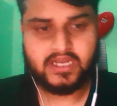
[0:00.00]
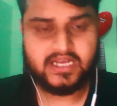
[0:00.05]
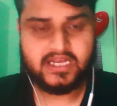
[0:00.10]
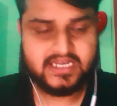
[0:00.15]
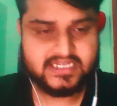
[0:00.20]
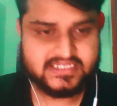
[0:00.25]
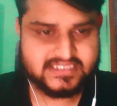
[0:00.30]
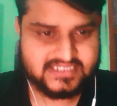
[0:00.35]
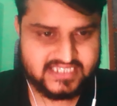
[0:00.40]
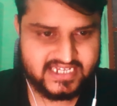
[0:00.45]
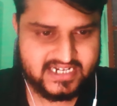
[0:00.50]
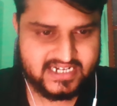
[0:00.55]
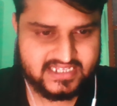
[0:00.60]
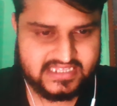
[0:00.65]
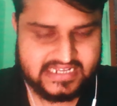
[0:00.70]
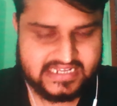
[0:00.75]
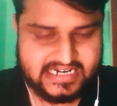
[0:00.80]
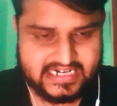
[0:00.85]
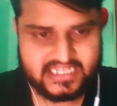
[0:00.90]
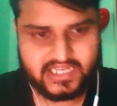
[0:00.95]
said
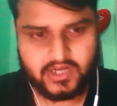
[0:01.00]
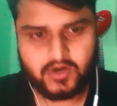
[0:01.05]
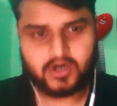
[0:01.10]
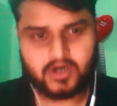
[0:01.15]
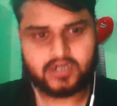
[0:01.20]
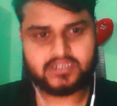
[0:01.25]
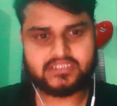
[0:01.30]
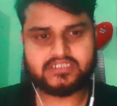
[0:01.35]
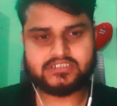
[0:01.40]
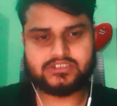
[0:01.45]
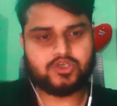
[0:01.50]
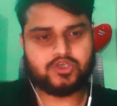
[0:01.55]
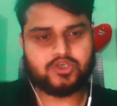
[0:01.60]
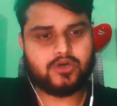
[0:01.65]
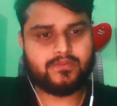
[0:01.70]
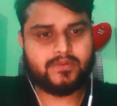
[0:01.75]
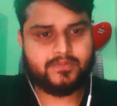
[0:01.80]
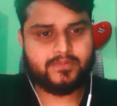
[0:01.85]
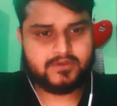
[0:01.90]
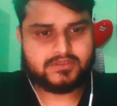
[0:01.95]
that he got the job
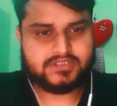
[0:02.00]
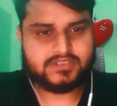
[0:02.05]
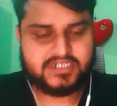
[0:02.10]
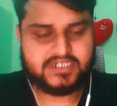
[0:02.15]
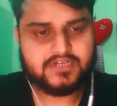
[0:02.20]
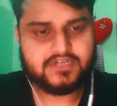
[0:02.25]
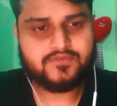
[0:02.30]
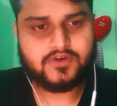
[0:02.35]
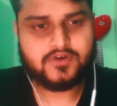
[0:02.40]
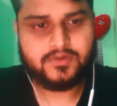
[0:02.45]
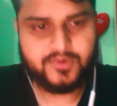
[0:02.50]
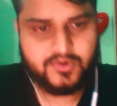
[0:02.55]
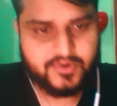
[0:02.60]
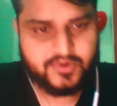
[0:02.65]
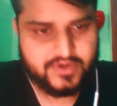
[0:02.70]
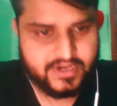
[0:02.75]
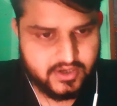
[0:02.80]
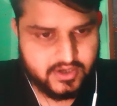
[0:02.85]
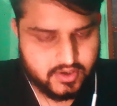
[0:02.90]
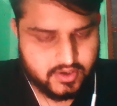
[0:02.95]
opportunity from
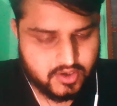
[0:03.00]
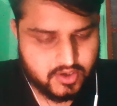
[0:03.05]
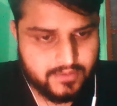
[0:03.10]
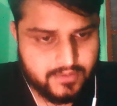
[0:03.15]
Naukri.com,